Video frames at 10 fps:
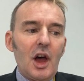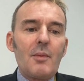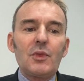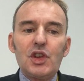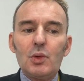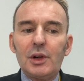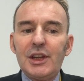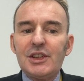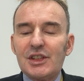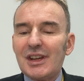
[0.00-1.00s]
You will
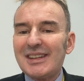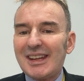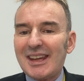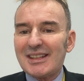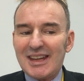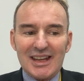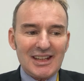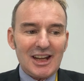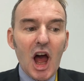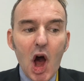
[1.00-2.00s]
need to take a test
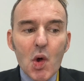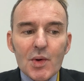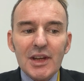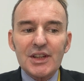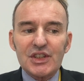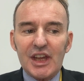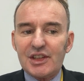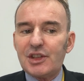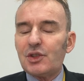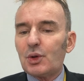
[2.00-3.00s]
that only
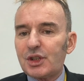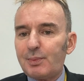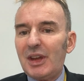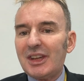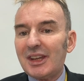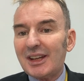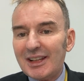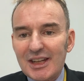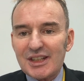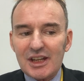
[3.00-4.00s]
assesses your speaking and
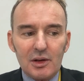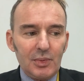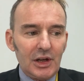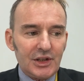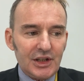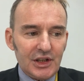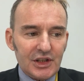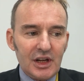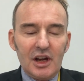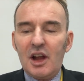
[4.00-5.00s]
listening abilities.
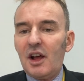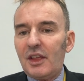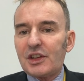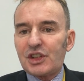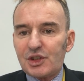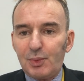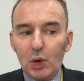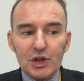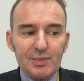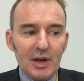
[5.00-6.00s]
That's a
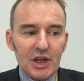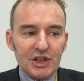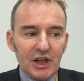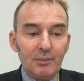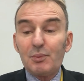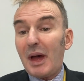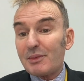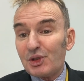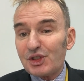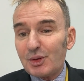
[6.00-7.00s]
sports person, perhaps
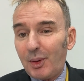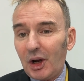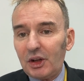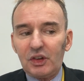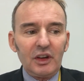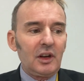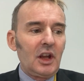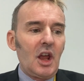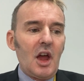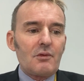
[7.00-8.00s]
not surprising,
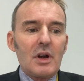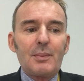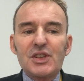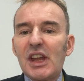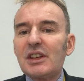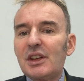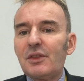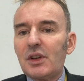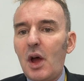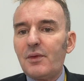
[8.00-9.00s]
representative of
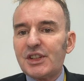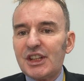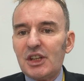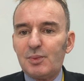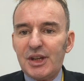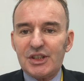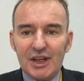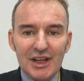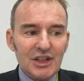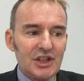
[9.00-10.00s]
an overseas
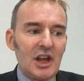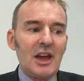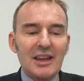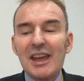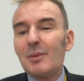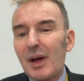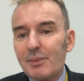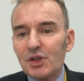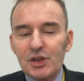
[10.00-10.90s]
business, again perhaps not